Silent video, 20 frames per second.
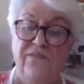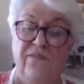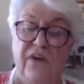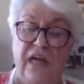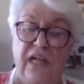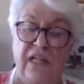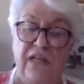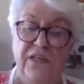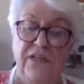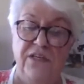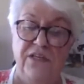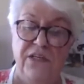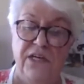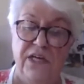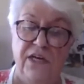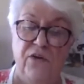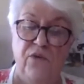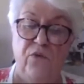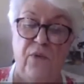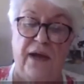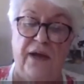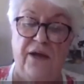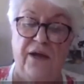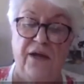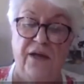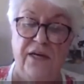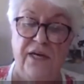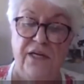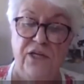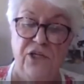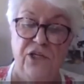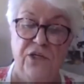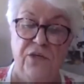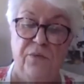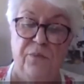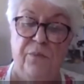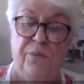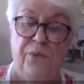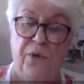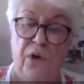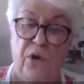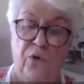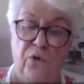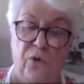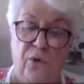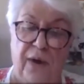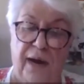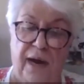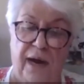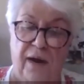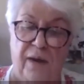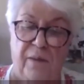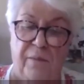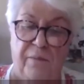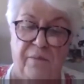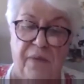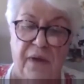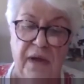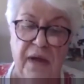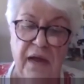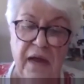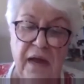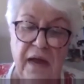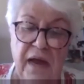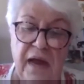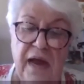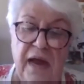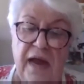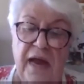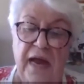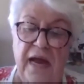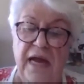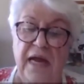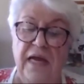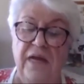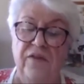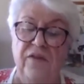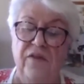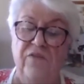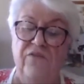Volunteer Recognition Program, and the